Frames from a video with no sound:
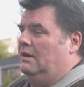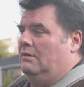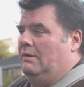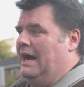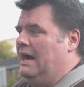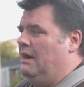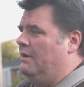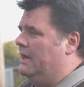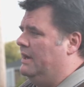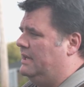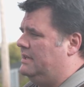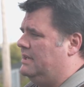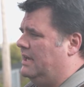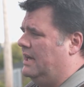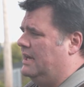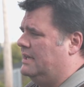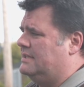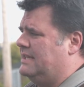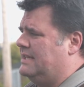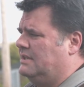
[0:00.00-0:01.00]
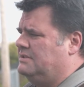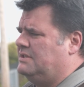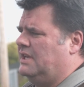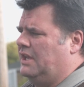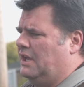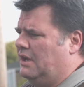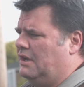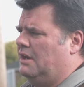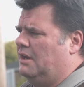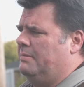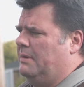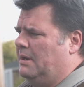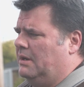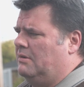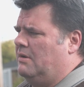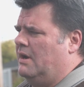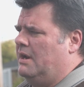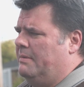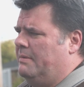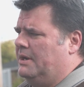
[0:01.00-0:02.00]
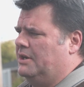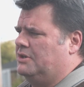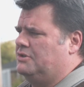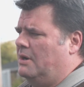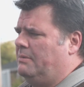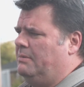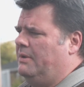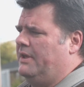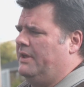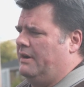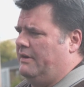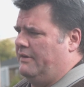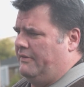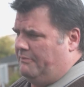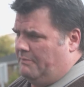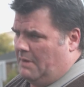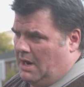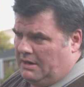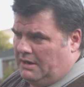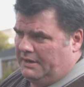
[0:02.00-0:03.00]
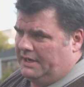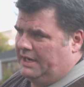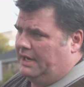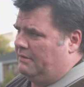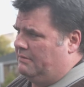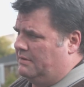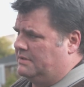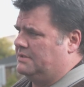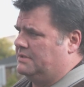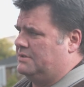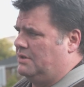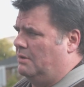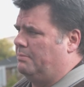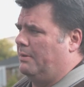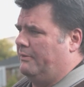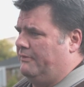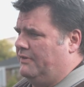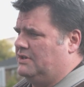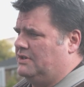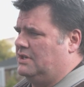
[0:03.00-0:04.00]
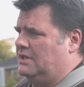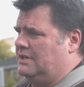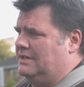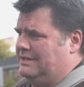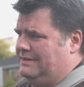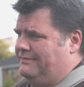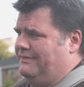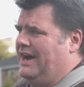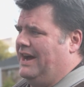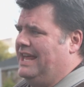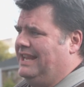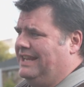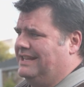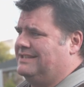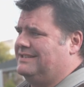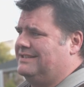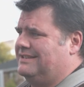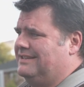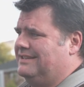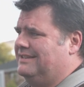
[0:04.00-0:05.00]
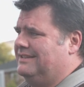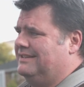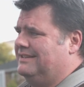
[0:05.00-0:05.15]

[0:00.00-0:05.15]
Wow, it sounds like you could have been quite a bit of trouble there if Margret here wasn't so proficient at violence.